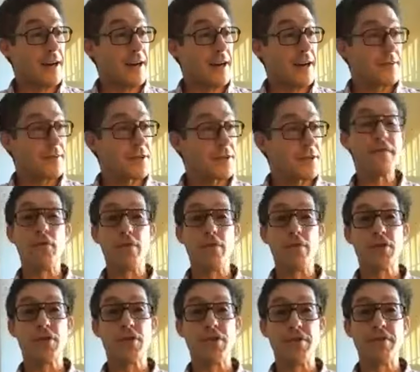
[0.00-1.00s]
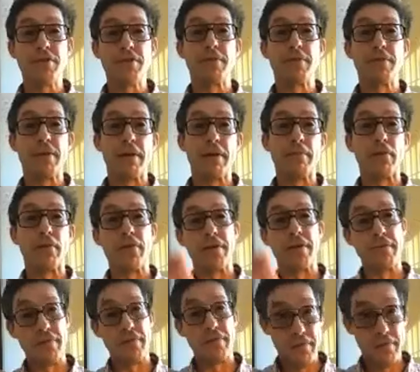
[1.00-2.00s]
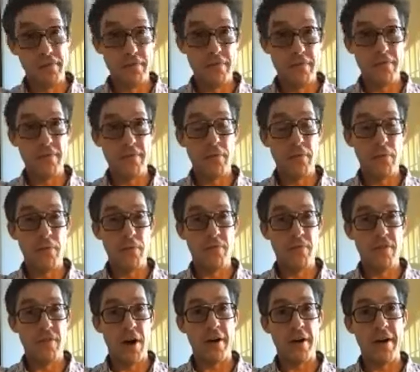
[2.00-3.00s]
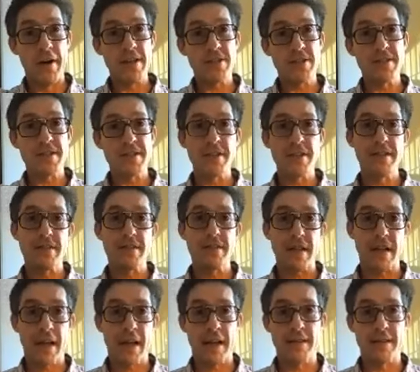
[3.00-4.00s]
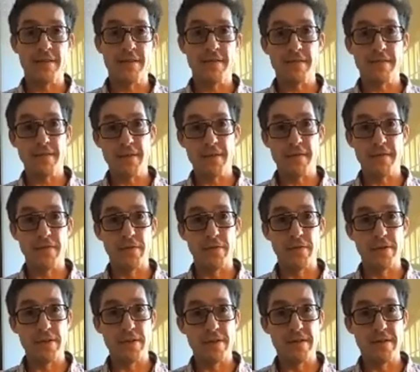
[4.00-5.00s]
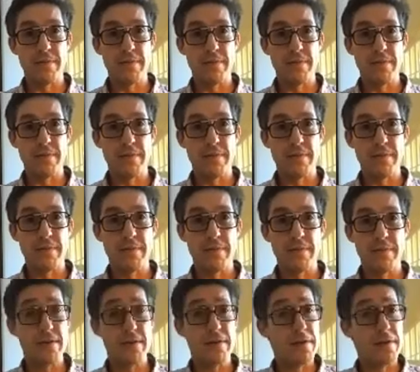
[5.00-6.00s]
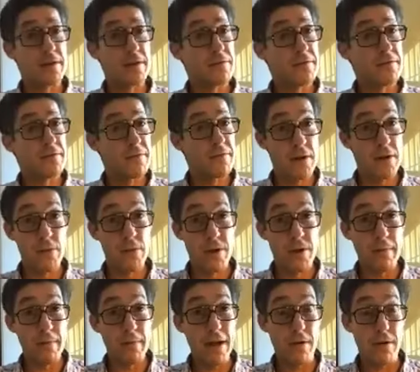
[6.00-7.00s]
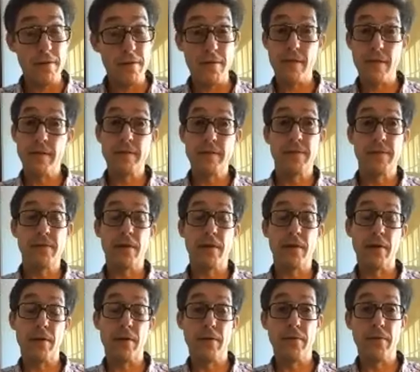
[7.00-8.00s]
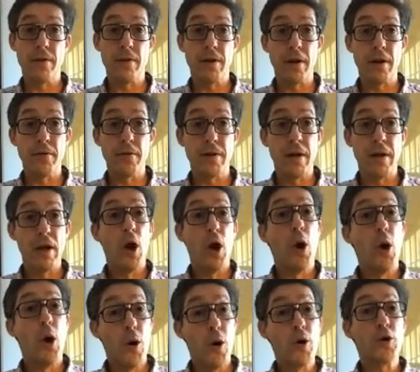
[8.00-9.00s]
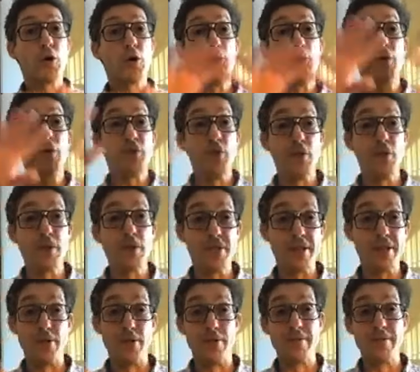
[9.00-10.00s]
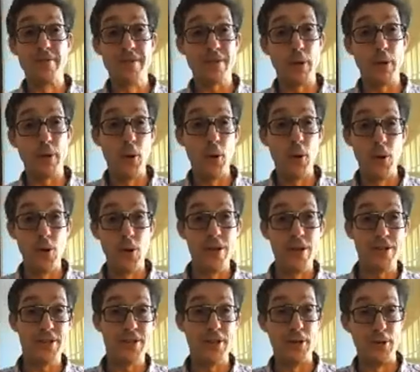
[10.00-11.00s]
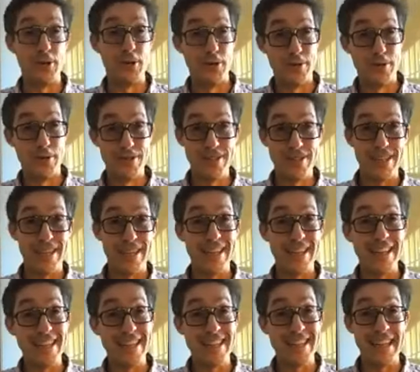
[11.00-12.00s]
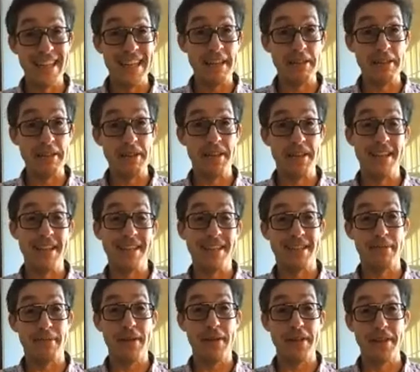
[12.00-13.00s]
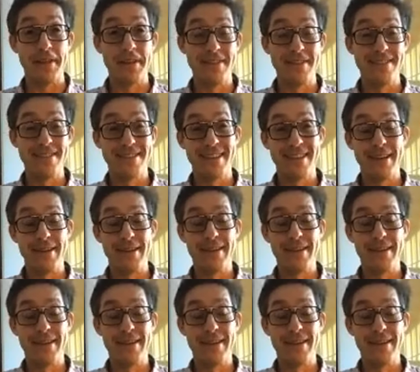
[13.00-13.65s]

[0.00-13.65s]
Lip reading: good fortune to be employed via agencies and good fortune to be employed by word of mouth. So you know, use all your tools. All tools needs to be used. So